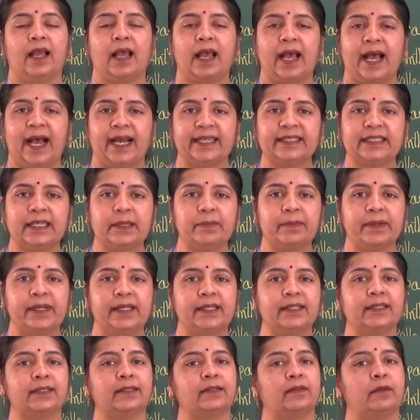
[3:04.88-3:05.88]

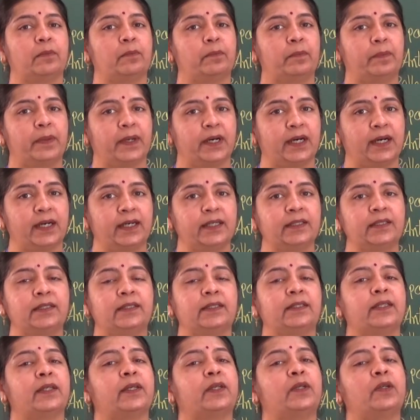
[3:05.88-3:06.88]
animals, birds,
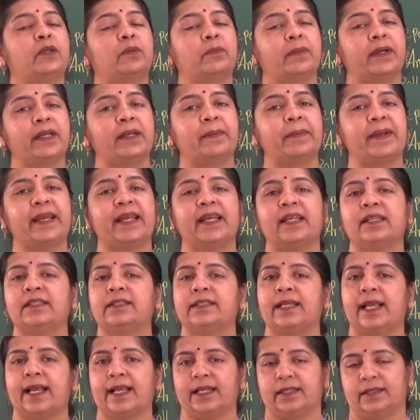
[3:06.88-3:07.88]
human
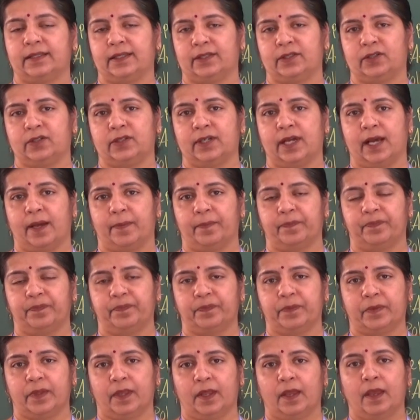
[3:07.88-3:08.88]
beings, etc.
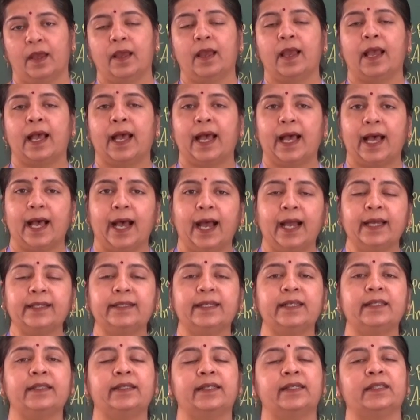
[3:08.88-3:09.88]

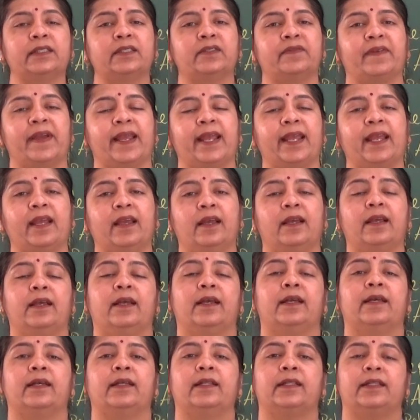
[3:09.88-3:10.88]
And in this way,
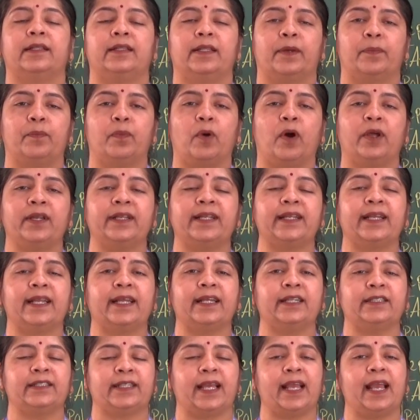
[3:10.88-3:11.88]

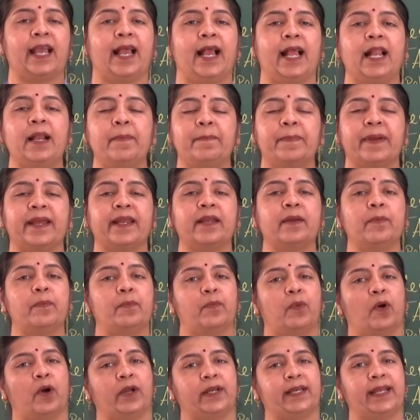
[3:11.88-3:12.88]
they help
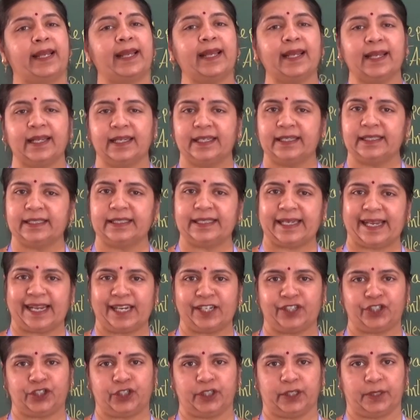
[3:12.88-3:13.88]
in
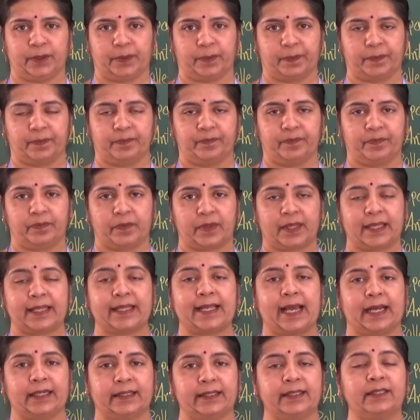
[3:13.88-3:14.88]
pollination,
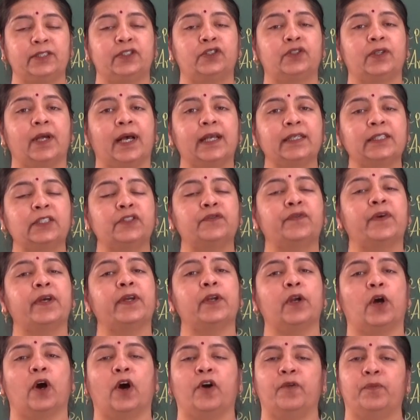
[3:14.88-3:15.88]
that is
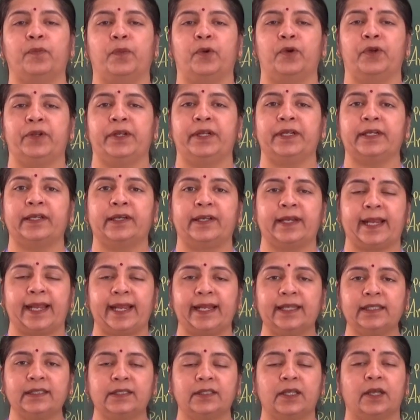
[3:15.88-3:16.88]
transfer of pollen
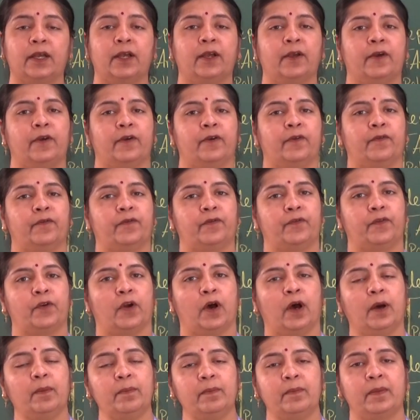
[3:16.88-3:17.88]
grains
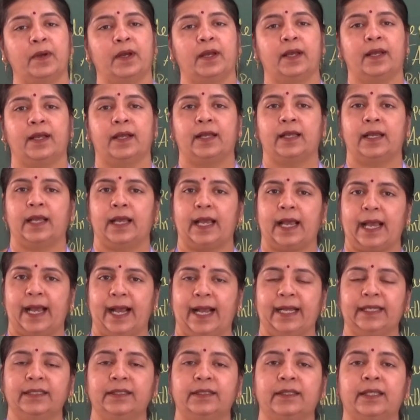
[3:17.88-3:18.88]
from
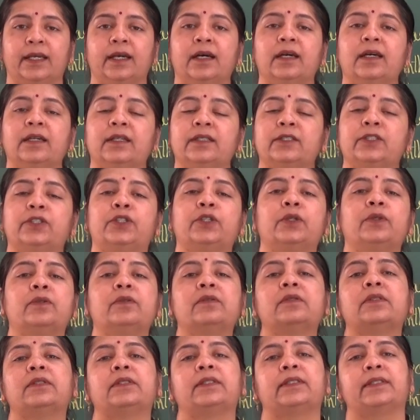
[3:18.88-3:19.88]
anther
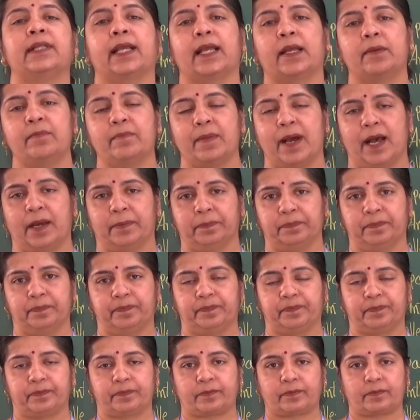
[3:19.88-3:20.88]
to stigma.